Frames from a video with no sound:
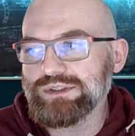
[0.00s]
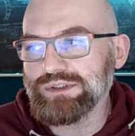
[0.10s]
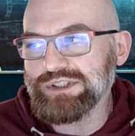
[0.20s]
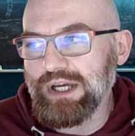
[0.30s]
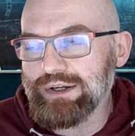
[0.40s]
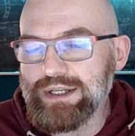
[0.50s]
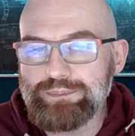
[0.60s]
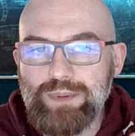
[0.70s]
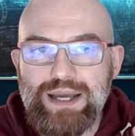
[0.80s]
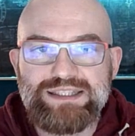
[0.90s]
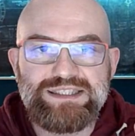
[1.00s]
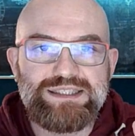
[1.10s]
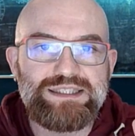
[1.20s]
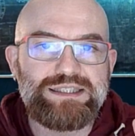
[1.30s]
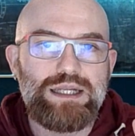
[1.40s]
to Saturn in
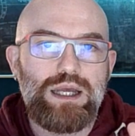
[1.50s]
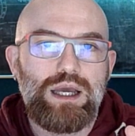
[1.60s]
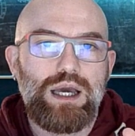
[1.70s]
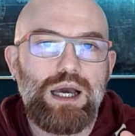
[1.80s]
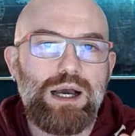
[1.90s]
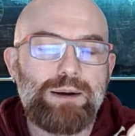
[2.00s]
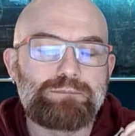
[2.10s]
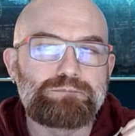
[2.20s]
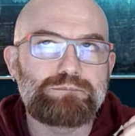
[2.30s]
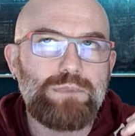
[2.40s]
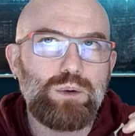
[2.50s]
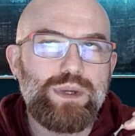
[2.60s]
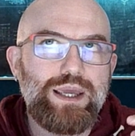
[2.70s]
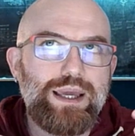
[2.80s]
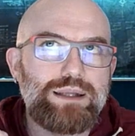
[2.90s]
Pisces,
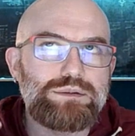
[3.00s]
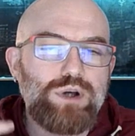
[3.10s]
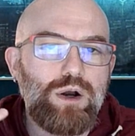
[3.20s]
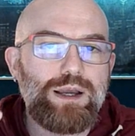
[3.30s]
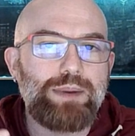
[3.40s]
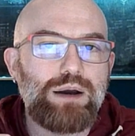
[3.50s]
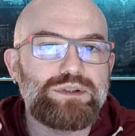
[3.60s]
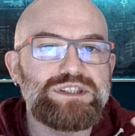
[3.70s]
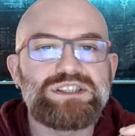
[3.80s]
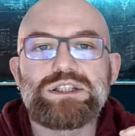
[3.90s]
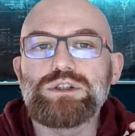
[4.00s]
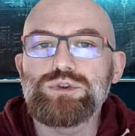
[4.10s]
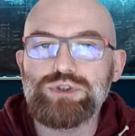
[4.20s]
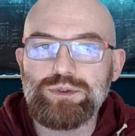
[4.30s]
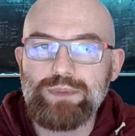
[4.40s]
we can talk about
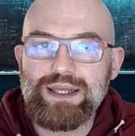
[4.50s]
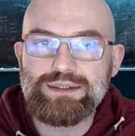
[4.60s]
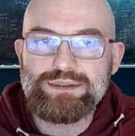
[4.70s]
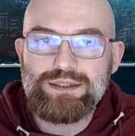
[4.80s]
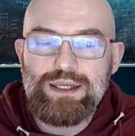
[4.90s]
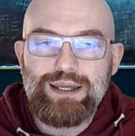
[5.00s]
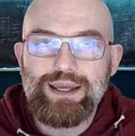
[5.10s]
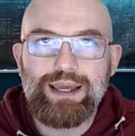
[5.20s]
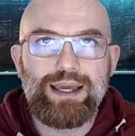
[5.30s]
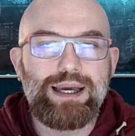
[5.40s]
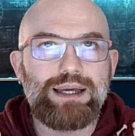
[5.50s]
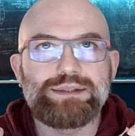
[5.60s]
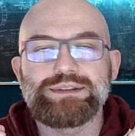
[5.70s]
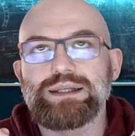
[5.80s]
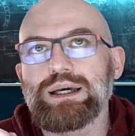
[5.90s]
disillusionment
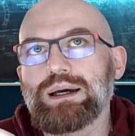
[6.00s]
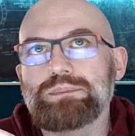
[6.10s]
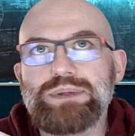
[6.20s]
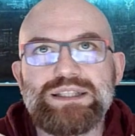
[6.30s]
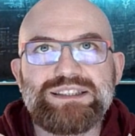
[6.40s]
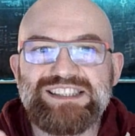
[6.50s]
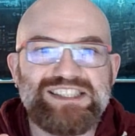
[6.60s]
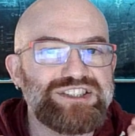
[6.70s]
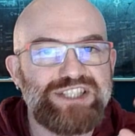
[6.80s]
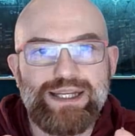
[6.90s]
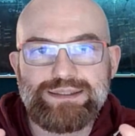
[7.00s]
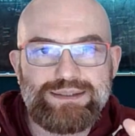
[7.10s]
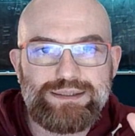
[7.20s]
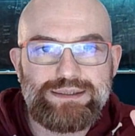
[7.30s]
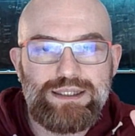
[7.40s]
and being
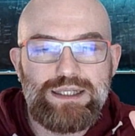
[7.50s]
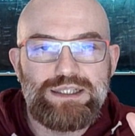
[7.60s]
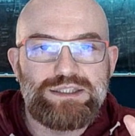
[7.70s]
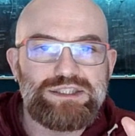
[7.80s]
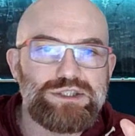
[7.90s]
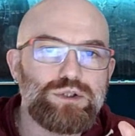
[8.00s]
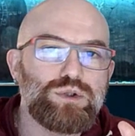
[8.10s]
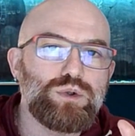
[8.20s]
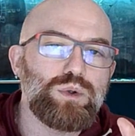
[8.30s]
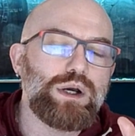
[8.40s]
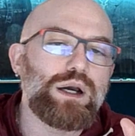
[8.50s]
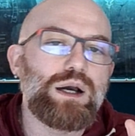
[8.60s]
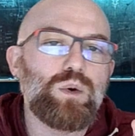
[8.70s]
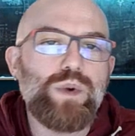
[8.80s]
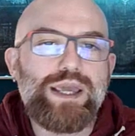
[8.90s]
disenchanted.
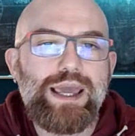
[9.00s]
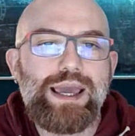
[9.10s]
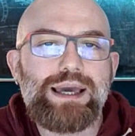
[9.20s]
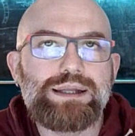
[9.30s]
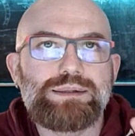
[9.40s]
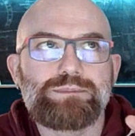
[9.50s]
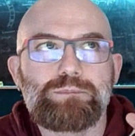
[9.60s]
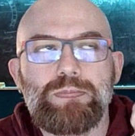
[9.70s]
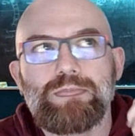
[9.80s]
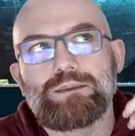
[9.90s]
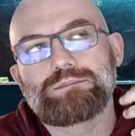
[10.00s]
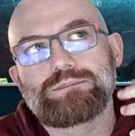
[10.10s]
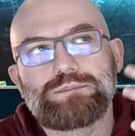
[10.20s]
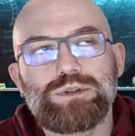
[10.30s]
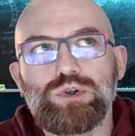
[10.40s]
So we can
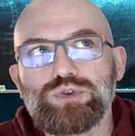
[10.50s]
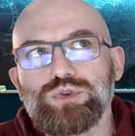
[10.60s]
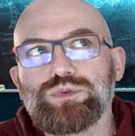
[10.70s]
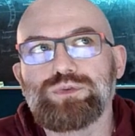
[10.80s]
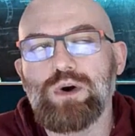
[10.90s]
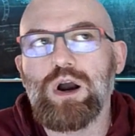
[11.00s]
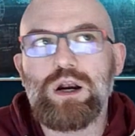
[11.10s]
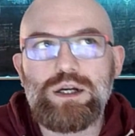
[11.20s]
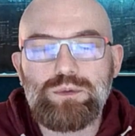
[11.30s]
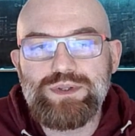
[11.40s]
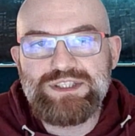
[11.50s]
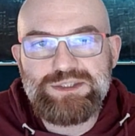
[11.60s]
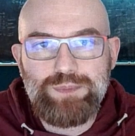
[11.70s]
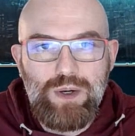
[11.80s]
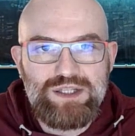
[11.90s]
go too far with
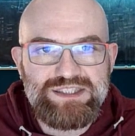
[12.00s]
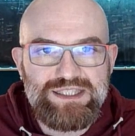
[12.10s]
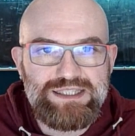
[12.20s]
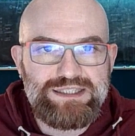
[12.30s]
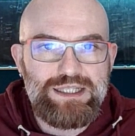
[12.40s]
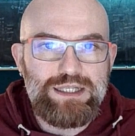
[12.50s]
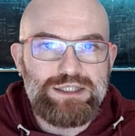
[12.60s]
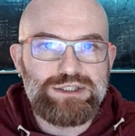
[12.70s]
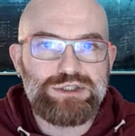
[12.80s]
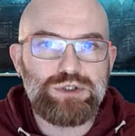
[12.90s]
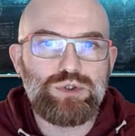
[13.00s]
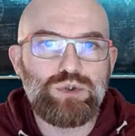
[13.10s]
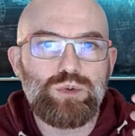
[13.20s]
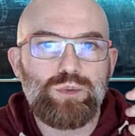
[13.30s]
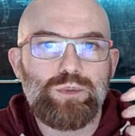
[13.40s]
this process.
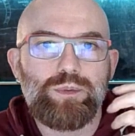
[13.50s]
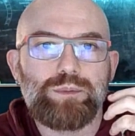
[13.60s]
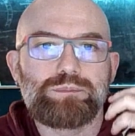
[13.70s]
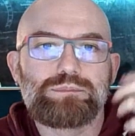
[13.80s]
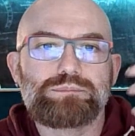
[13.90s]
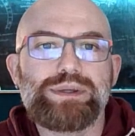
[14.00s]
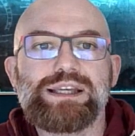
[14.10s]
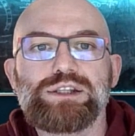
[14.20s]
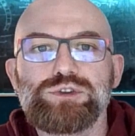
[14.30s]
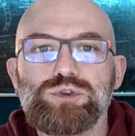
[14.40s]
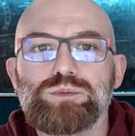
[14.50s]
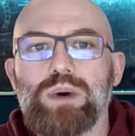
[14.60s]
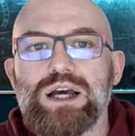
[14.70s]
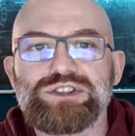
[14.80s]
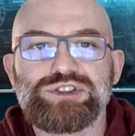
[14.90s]
So being too
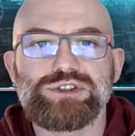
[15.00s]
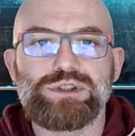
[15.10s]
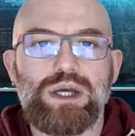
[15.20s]
much